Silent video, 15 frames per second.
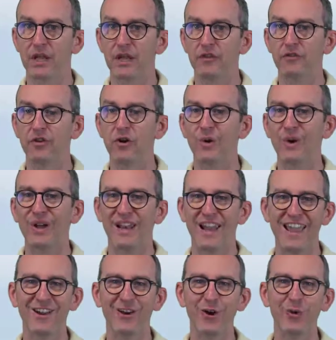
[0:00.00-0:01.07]
So,
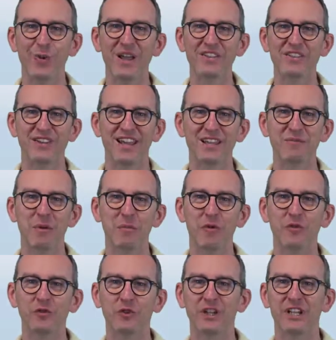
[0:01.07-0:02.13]
like always, let me
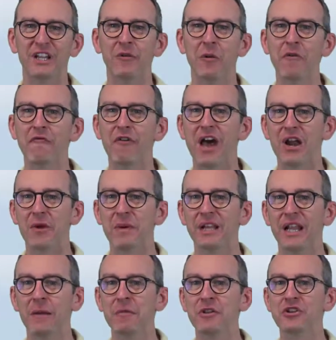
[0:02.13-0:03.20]
move to the demo environment and
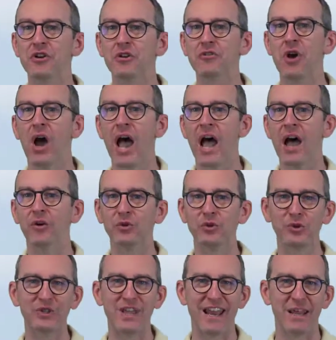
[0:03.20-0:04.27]
let me show you how to
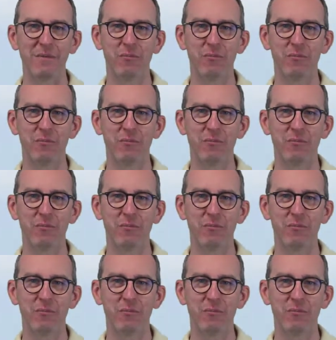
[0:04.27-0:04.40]
do that in